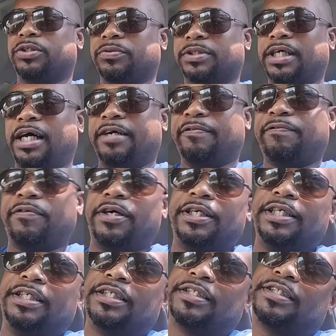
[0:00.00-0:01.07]
was kind of
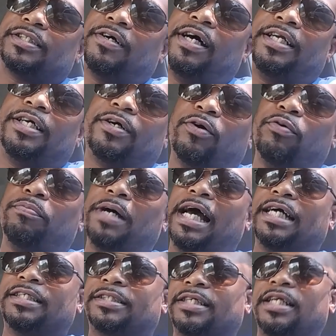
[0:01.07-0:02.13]
funny. So I had to go
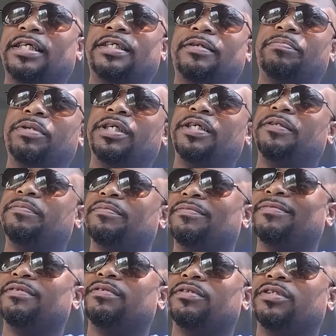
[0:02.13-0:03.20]
back and tell her to be,
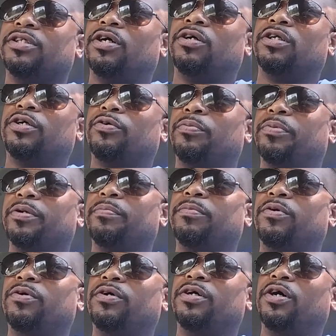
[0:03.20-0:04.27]
you know, a little bit
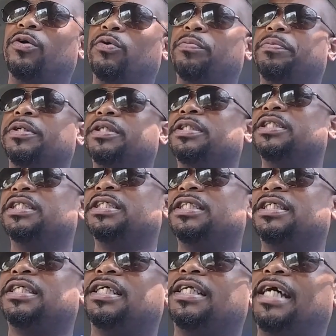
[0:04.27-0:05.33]
more open.
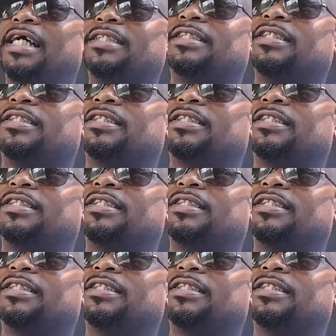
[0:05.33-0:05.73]
And as the